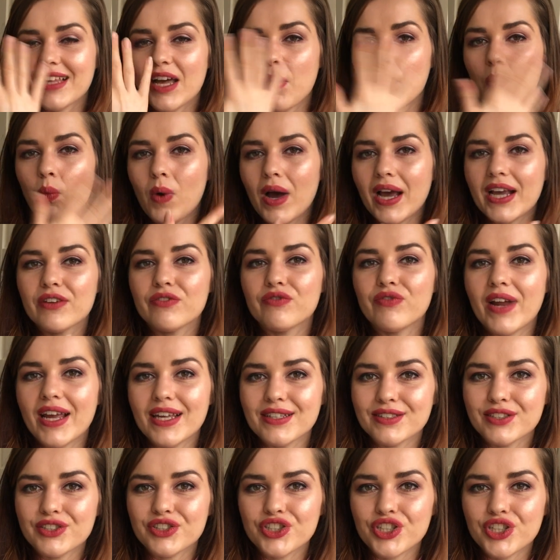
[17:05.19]
that white
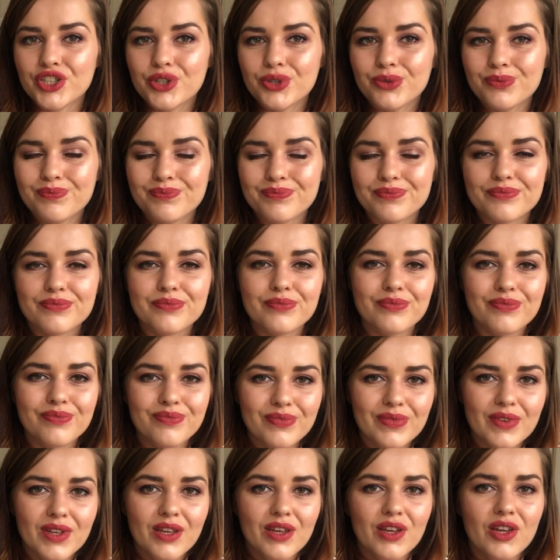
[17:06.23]
residue,
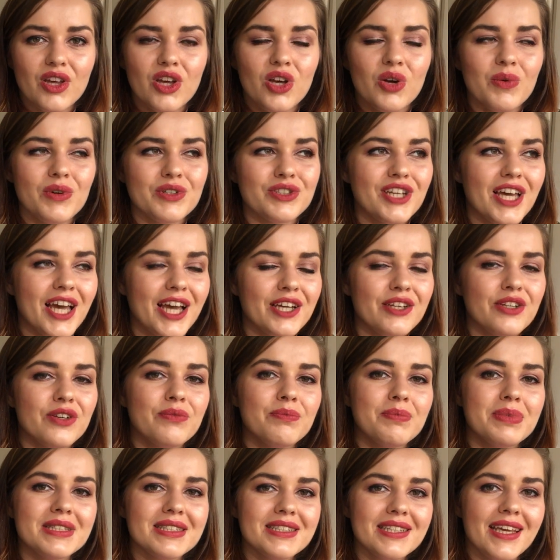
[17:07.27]
which I
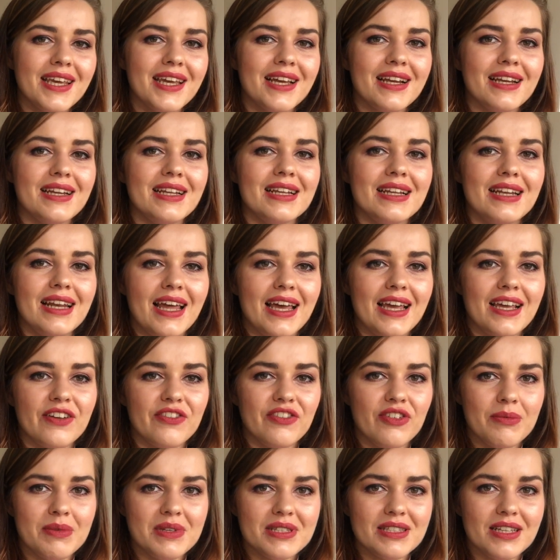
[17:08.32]
don't particularly like
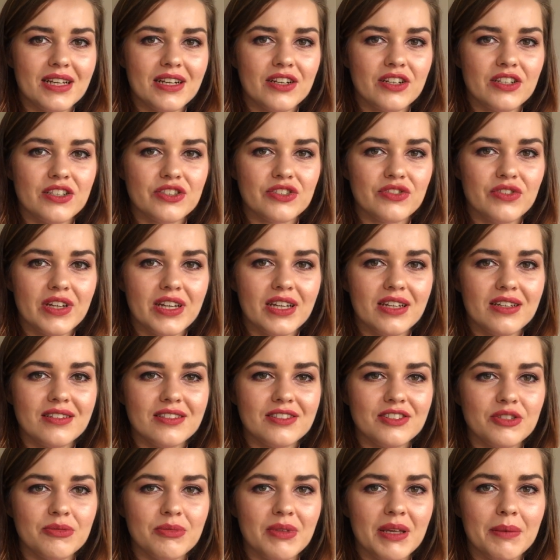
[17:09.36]
from a sunscreen,
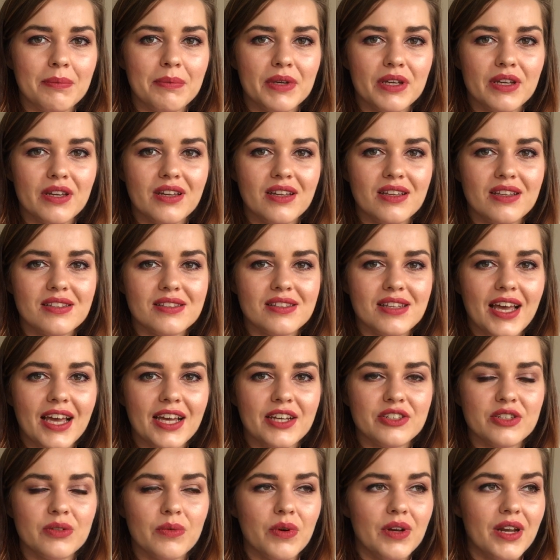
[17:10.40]
to me, because
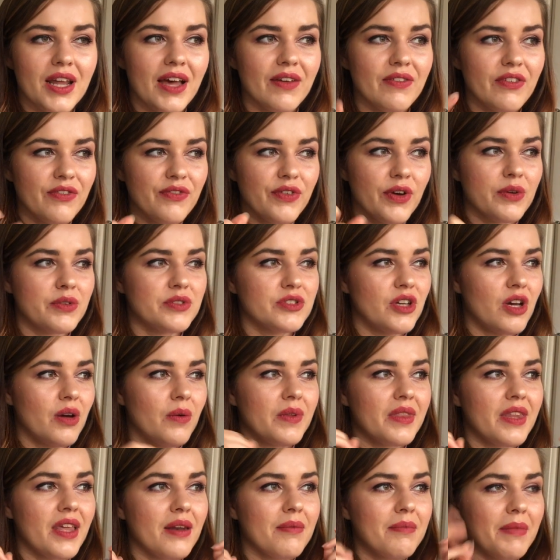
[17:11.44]
I don't want to have a photo
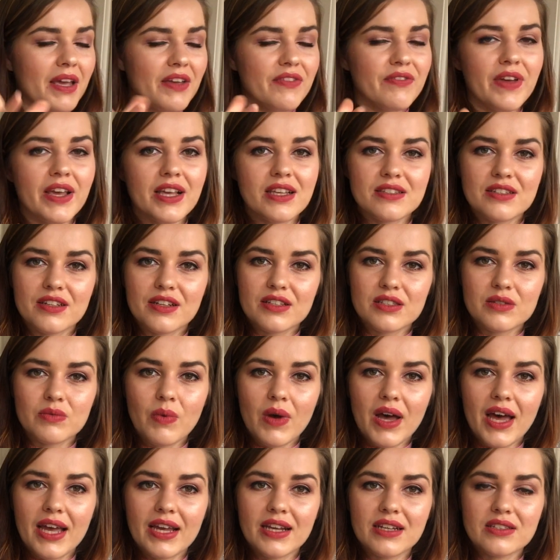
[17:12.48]
and then my face looks
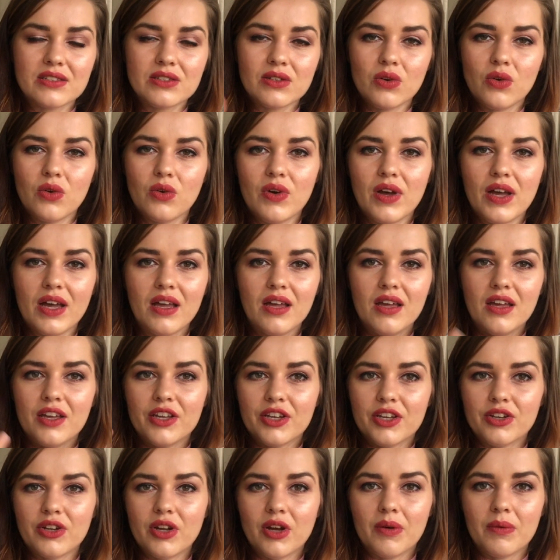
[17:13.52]
white, or
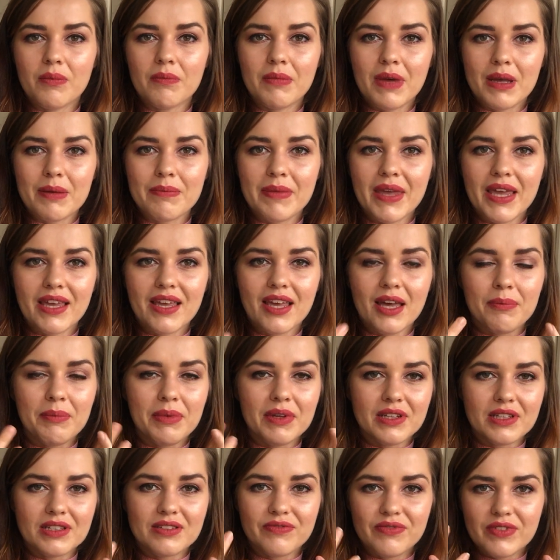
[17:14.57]
you know, my makeup
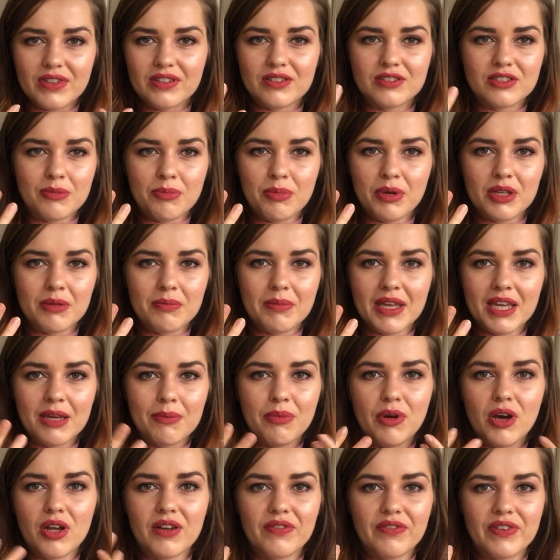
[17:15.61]
is, to put your
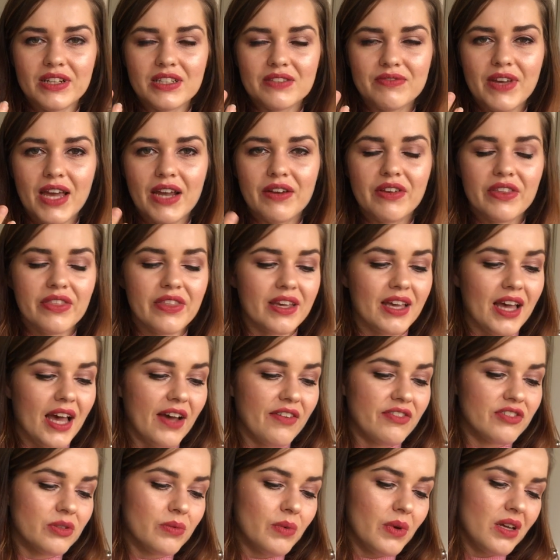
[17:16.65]
makeup on, it feels very thick
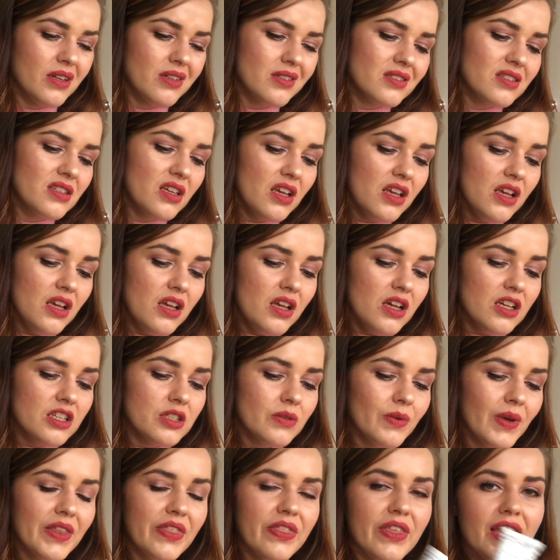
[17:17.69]
afterwards.
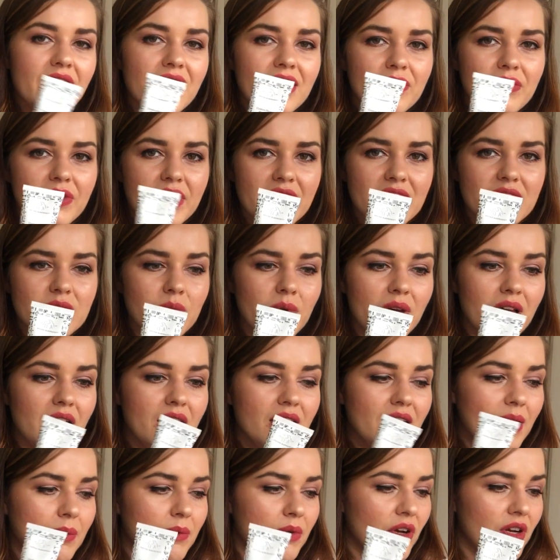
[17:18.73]
So I think this one,
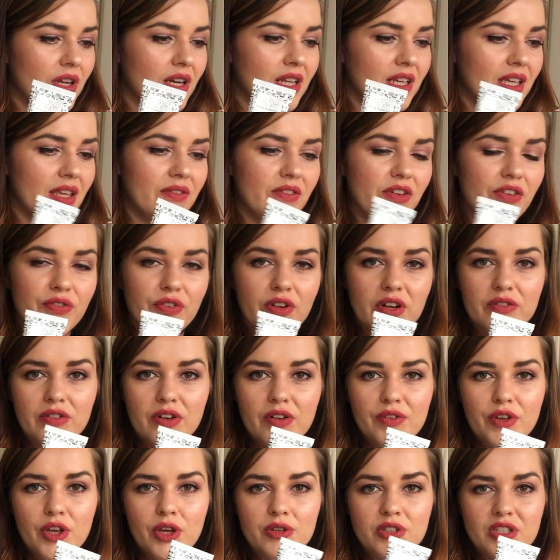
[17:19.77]
I'm not going to give a full
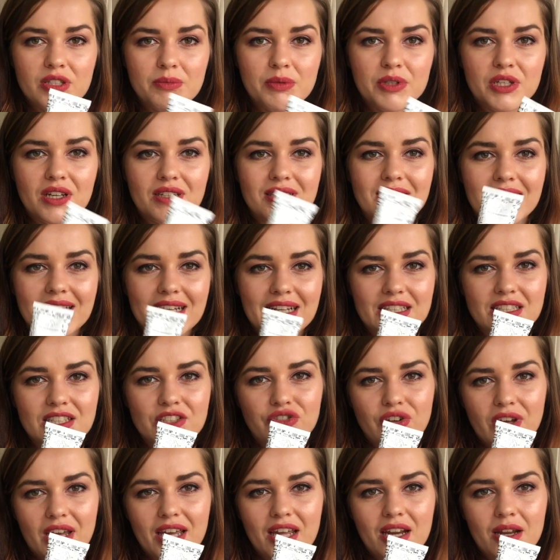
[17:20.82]
review just because I need to
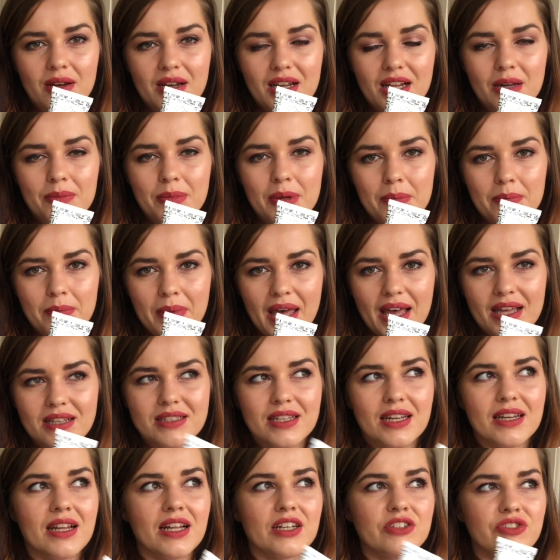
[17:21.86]
try it a little bit
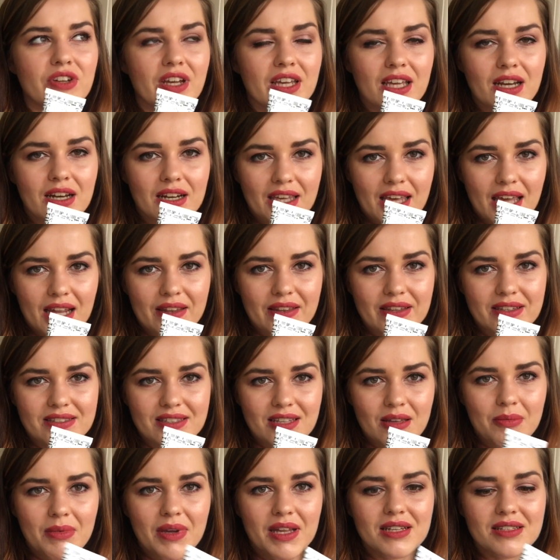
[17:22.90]
better, and I'll try it again in the
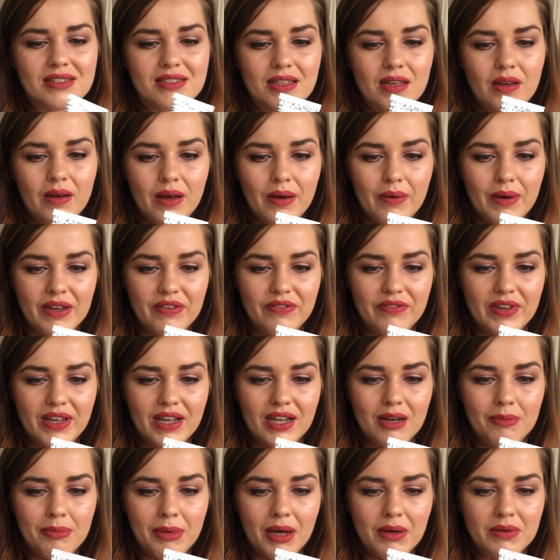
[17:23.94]
summer and see how I
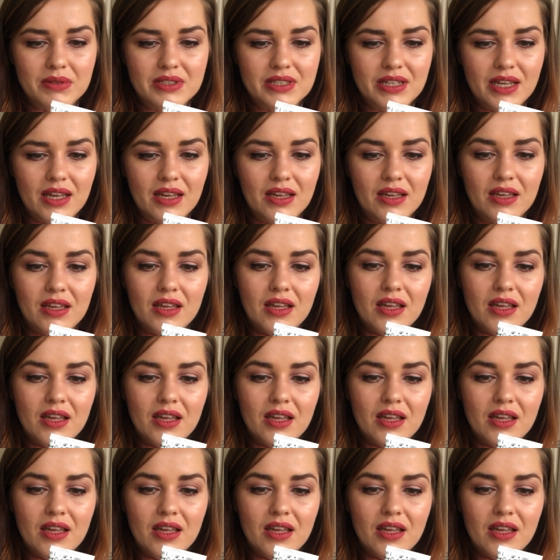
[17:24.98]
feel about it.